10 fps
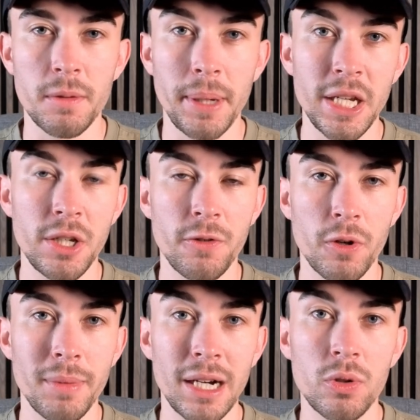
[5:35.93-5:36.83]
pitch for a
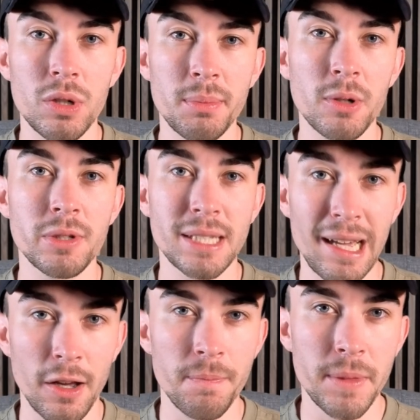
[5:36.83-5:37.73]
man called Mo
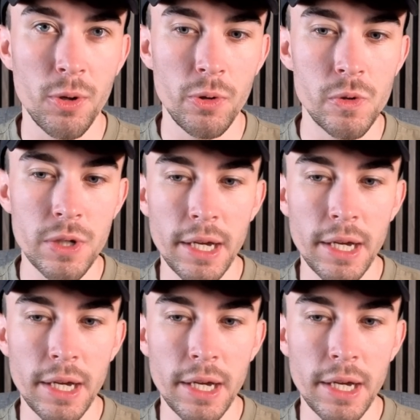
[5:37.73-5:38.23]
Salah, who's